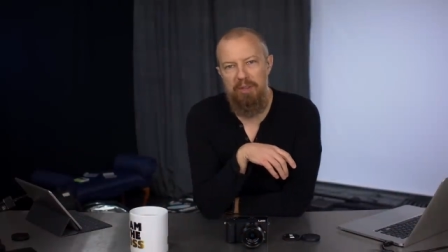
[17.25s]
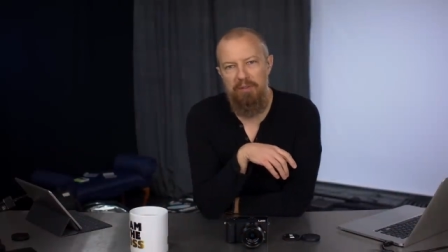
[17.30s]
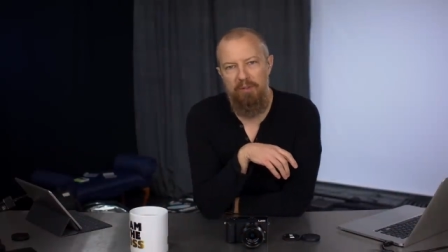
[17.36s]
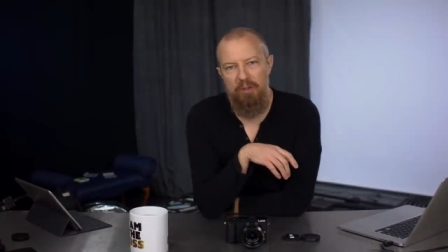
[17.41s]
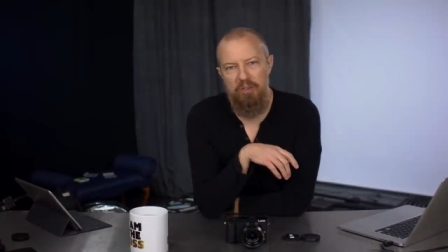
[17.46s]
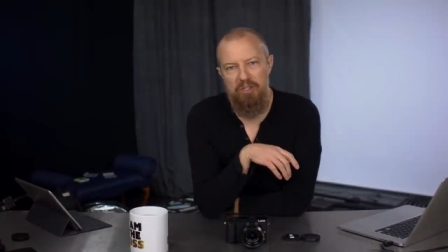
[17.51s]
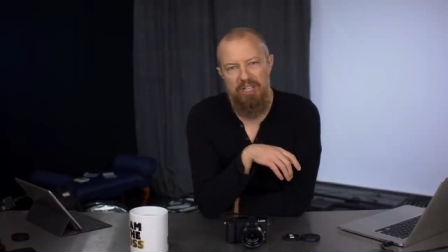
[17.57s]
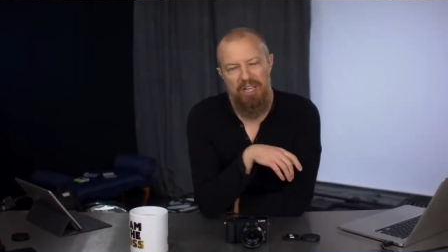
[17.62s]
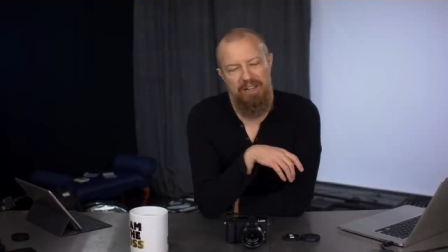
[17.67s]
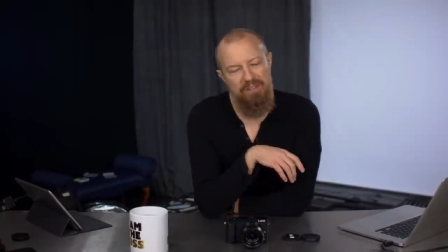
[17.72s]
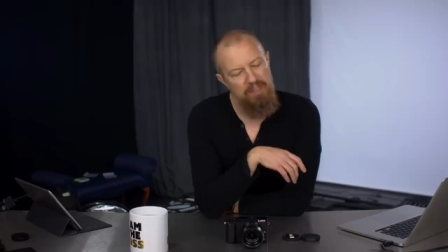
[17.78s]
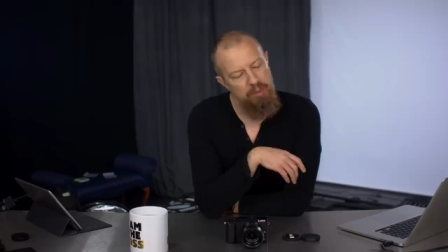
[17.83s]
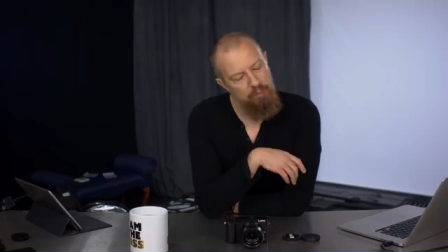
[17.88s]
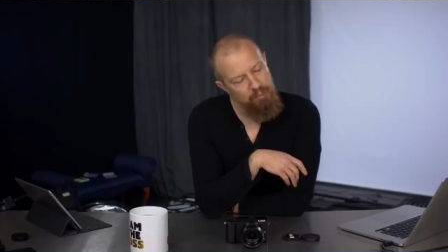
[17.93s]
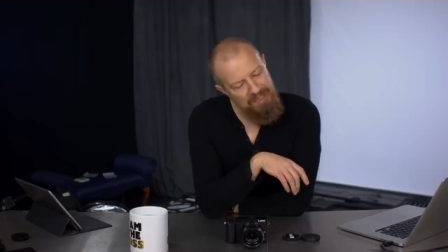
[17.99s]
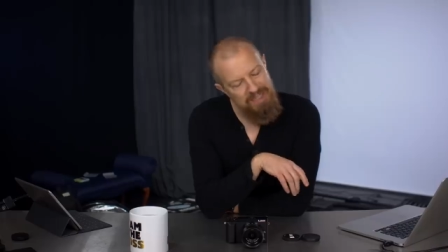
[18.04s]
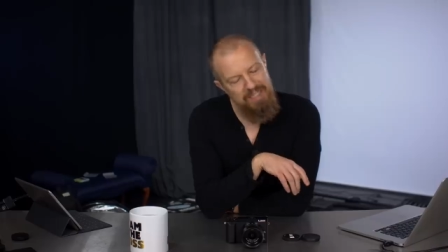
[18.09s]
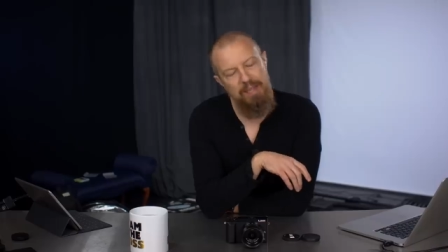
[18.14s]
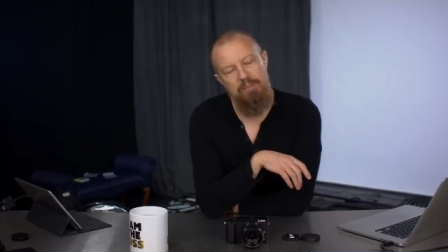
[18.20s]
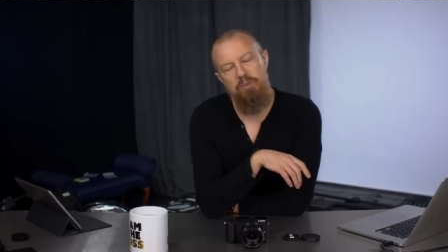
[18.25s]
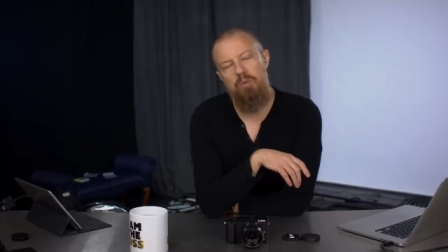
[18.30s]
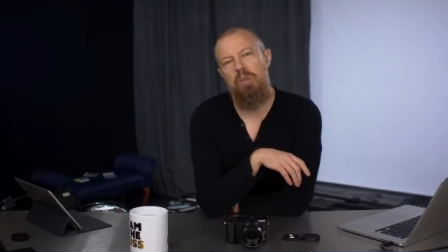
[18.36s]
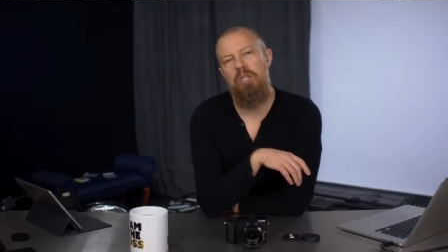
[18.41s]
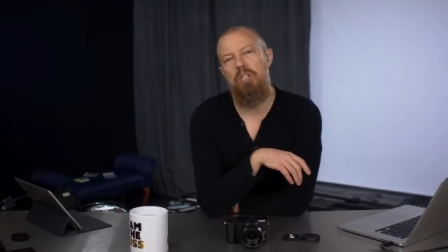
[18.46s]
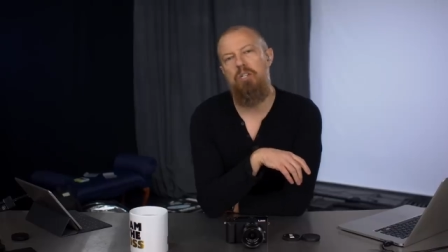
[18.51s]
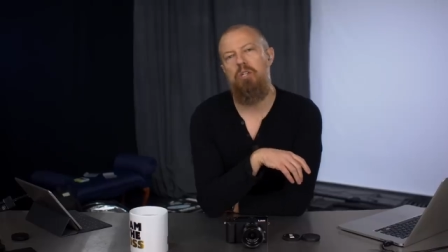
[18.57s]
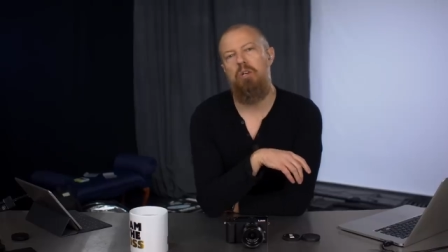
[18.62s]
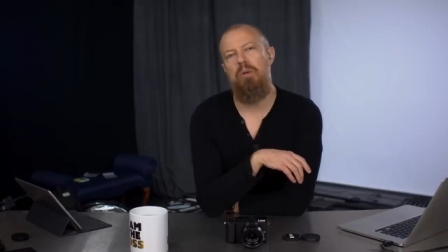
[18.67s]
the first live three times a
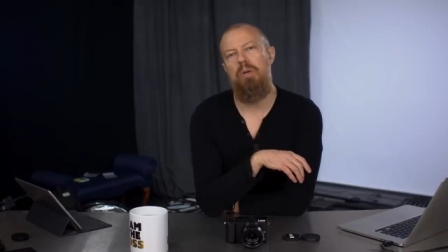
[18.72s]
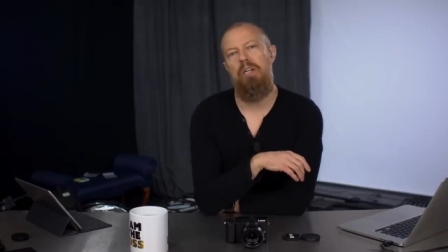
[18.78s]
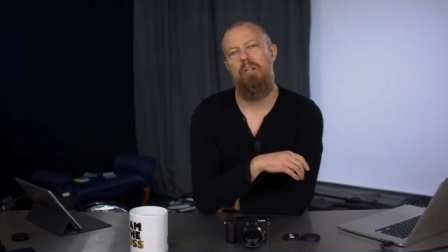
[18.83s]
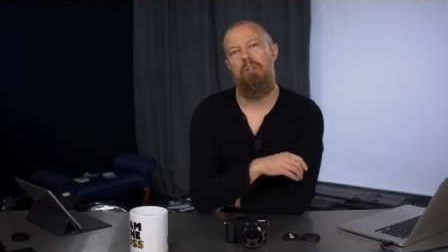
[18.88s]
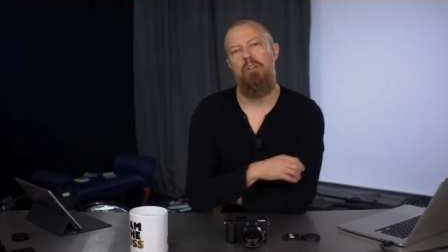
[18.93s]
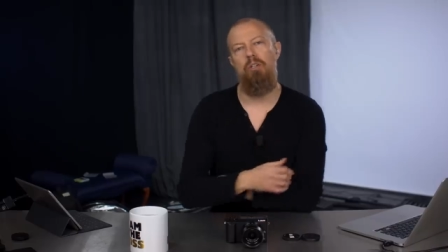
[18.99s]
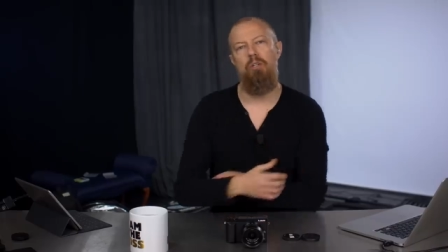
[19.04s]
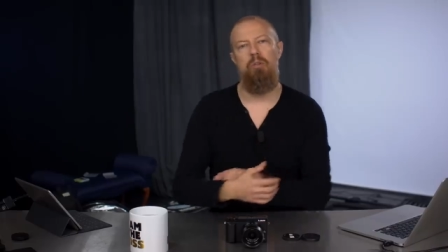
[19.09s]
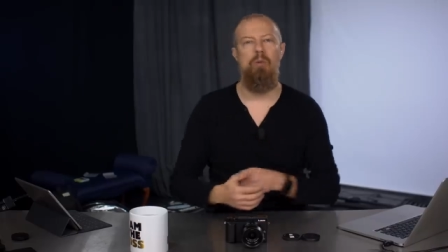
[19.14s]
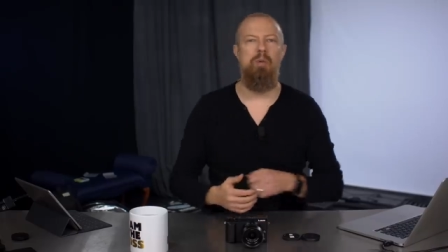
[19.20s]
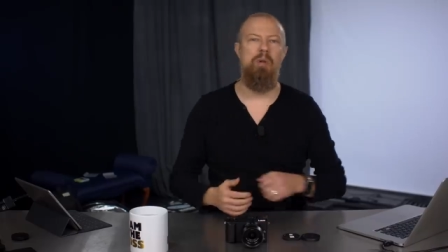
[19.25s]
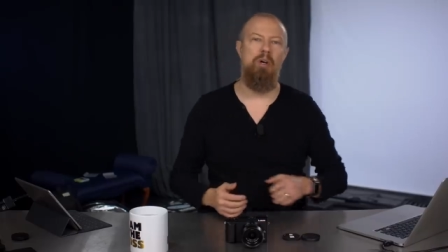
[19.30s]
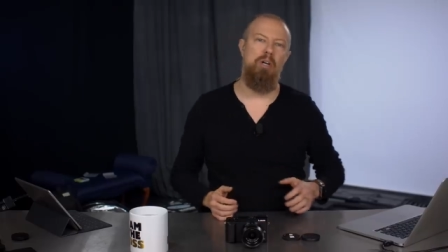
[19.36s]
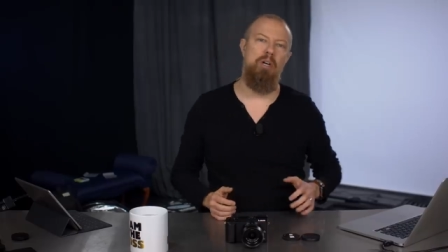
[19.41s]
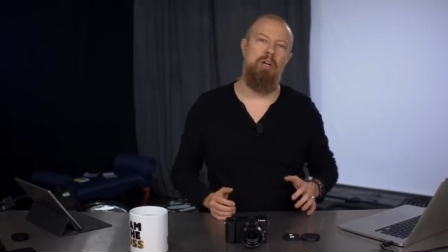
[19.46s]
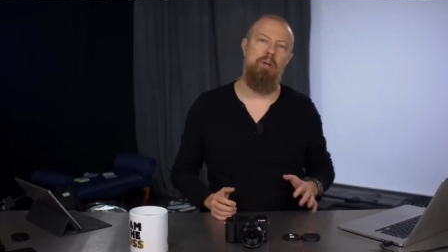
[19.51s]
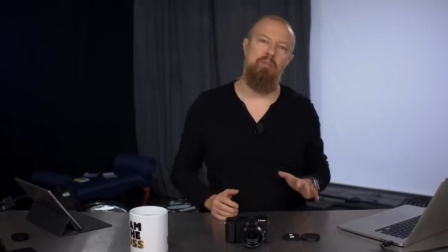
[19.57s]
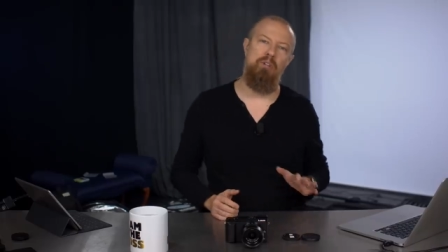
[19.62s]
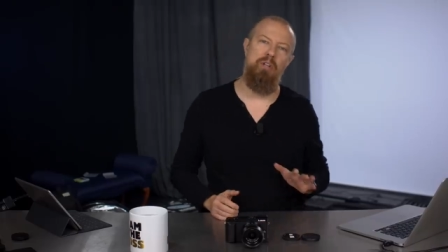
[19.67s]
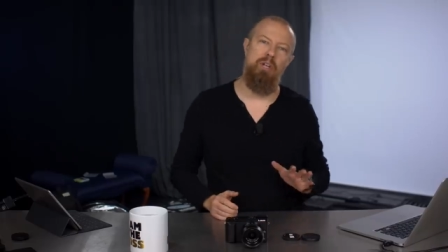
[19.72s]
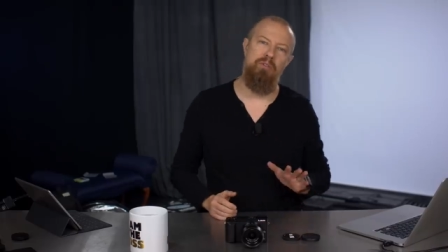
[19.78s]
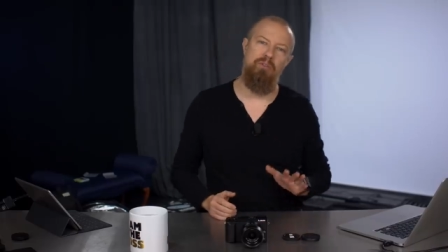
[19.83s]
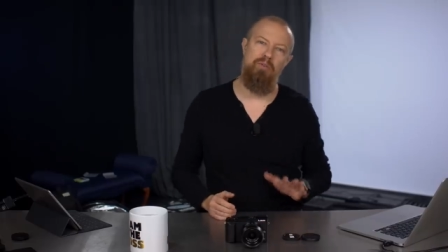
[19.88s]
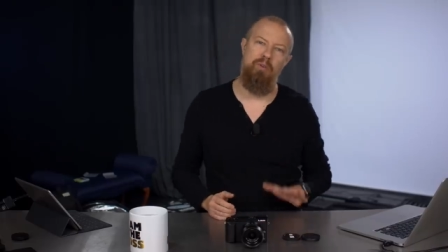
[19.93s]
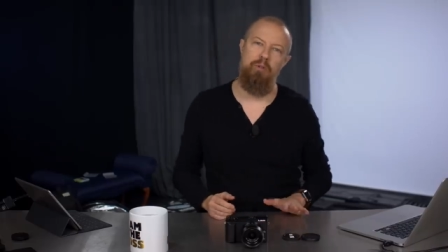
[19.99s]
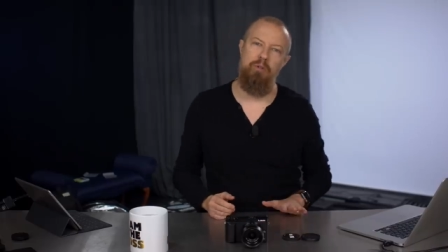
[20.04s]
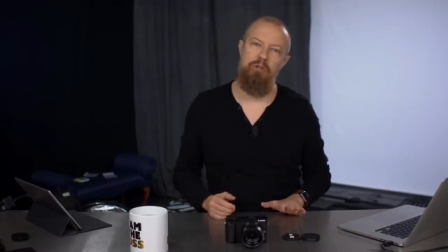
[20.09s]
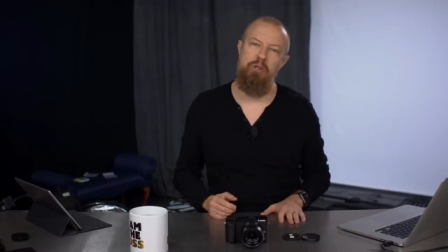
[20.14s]
week show here at youtube.com
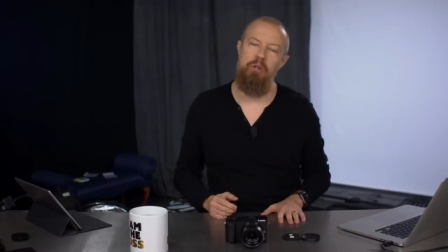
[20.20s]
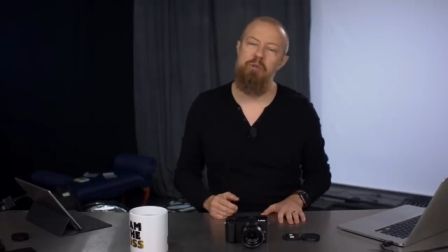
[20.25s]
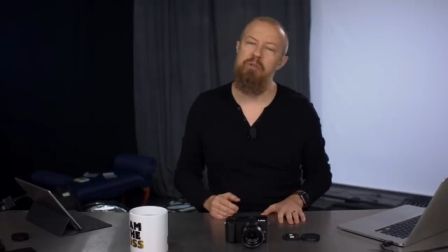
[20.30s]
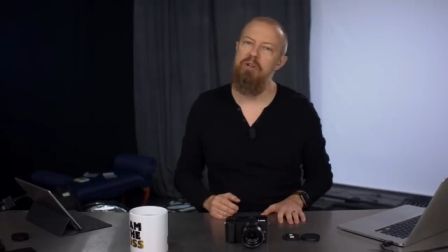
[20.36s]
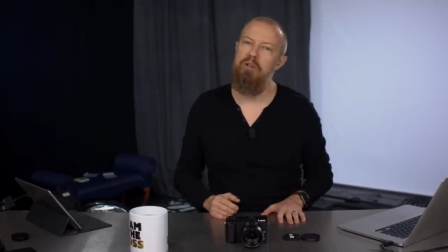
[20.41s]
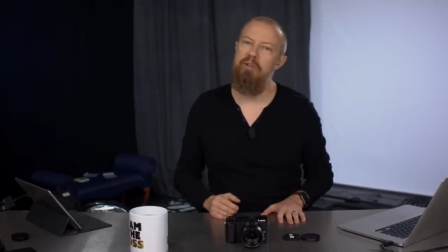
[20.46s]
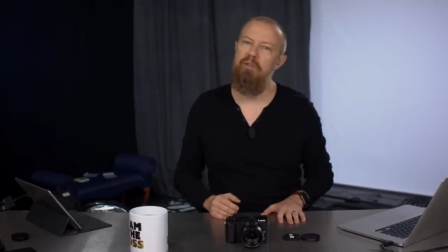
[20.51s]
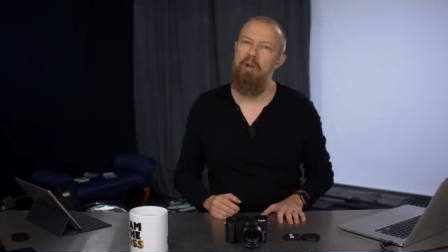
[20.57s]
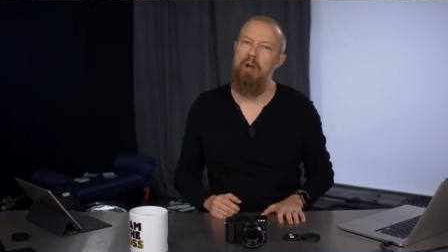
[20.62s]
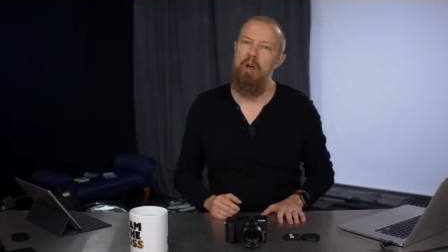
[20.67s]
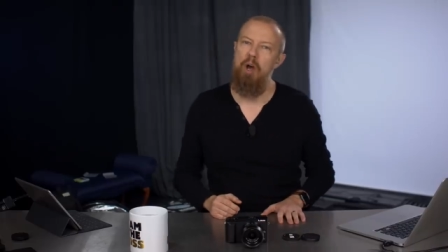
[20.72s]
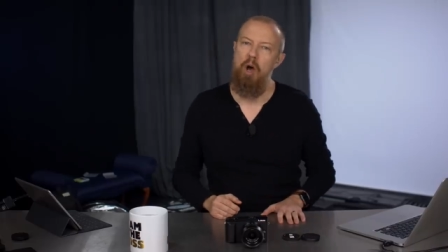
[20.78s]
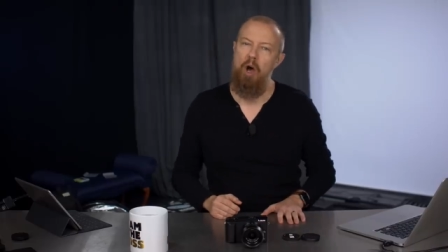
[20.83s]
slash PhotoJoseph